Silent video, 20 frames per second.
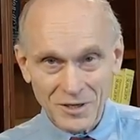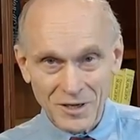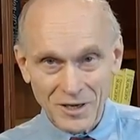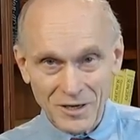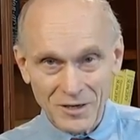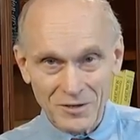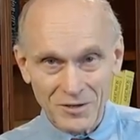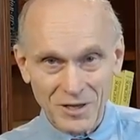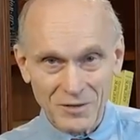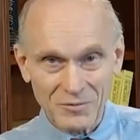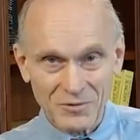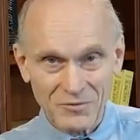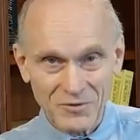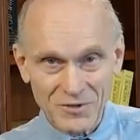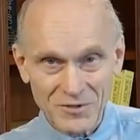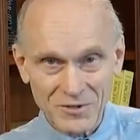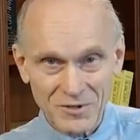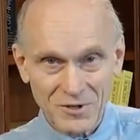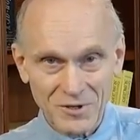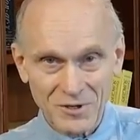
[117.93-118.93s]
enzyme
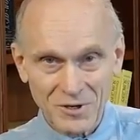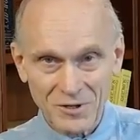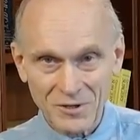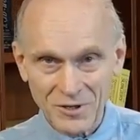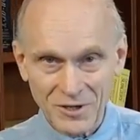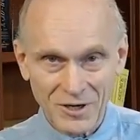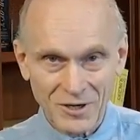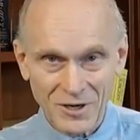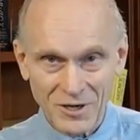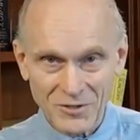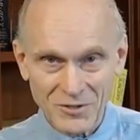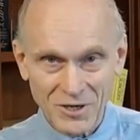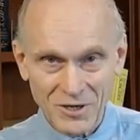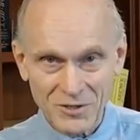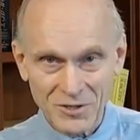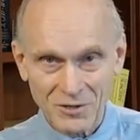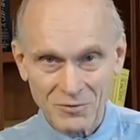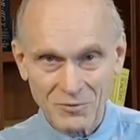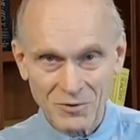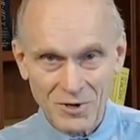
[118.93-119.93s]
deficiency to study
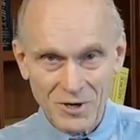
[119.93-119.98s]
digestion,